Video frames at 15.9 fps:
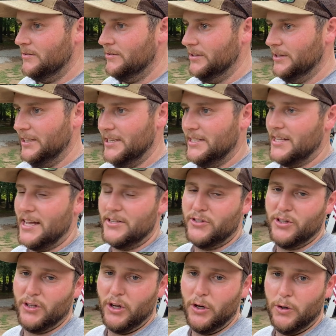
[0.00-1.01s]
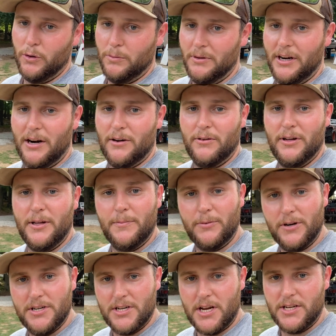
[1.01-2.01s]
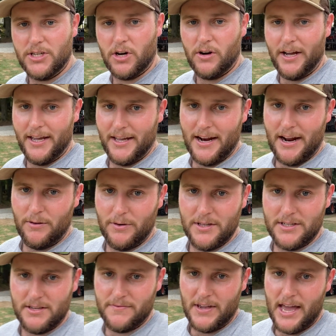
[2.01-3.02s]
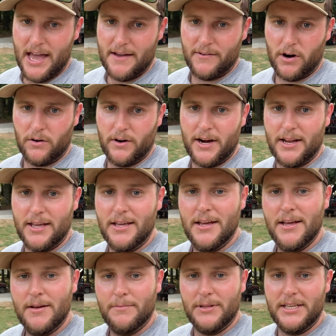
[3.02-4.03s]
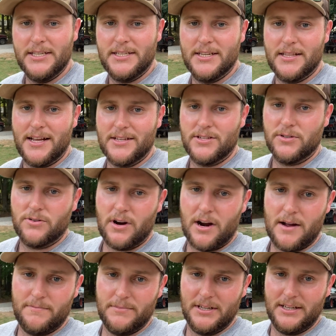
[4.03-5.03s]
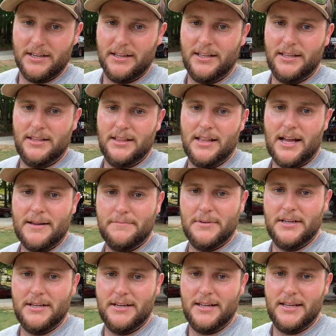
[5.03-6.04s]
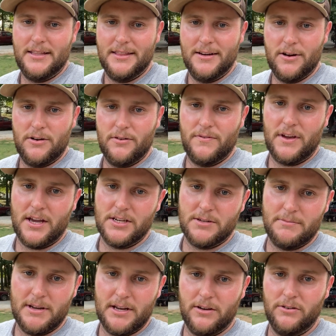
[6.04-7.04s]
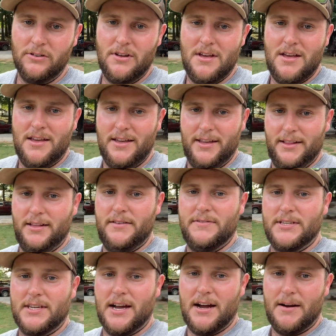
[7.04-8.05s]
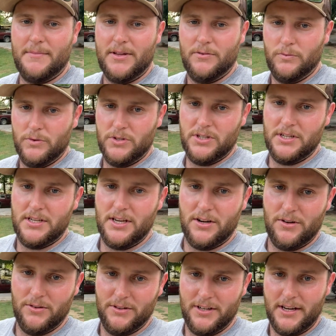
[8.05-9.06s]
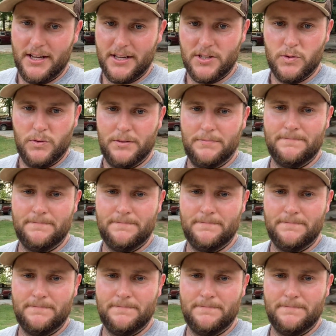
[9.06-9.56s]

At least that's the goal. But I really appreciate y'all hanging out with us. If you haven't already, please hit that subscribe button, hit the like button, hit the notification bell, and leave us a comment, and we'll see y'all on the next one.